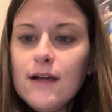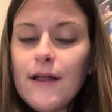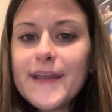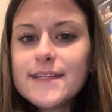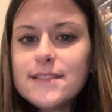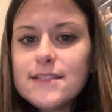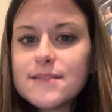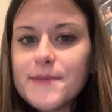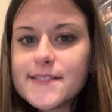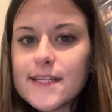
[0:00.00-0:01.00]
I guess it does
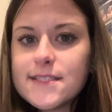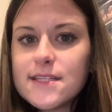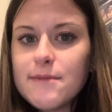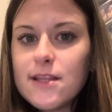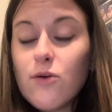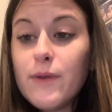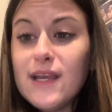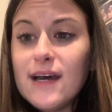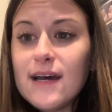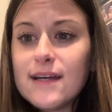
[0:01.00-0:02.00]
make sense to me though,
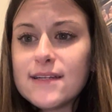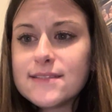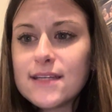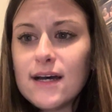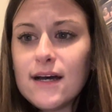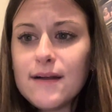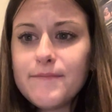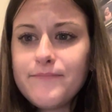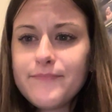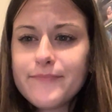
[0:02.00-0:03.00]
because
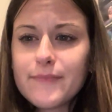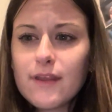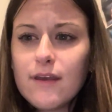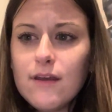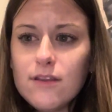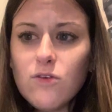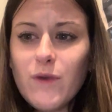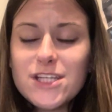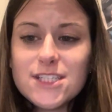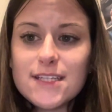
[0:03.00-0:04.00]
the
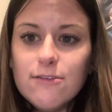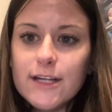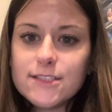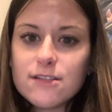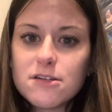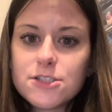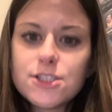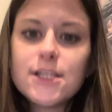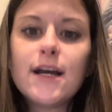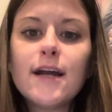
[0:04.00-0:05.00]
way she did the research,
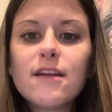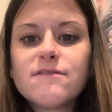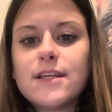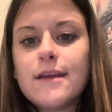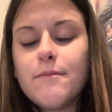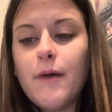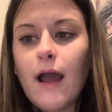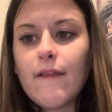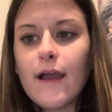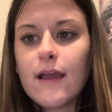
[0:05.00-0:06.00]
she kind of did it
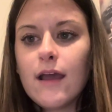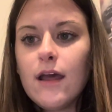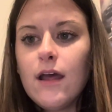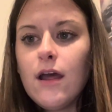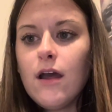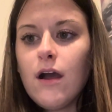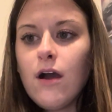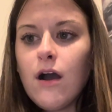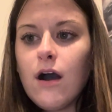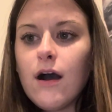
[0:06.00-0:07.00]
by like
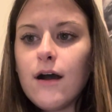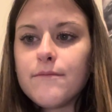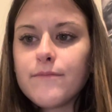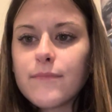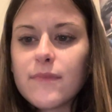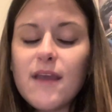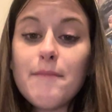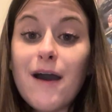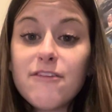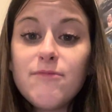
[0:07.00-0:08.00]
the
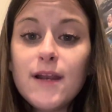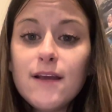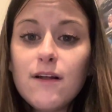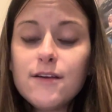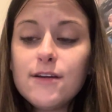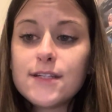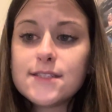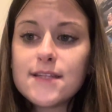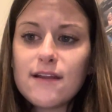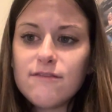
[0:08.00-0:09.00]
amount of money laundered
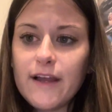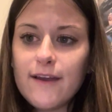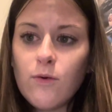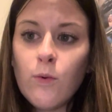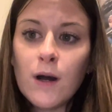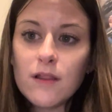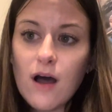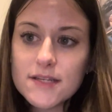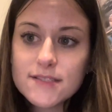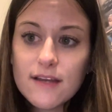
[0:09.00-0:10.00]
instead of like what
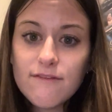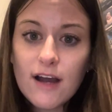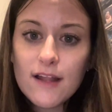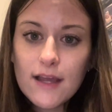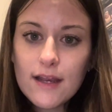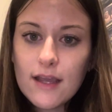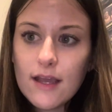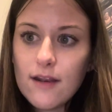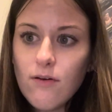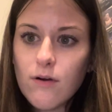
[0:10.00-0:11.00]
laws they
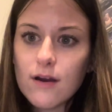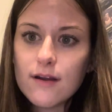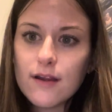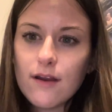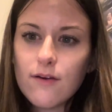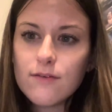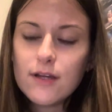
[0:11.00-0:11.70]
violated or, you know,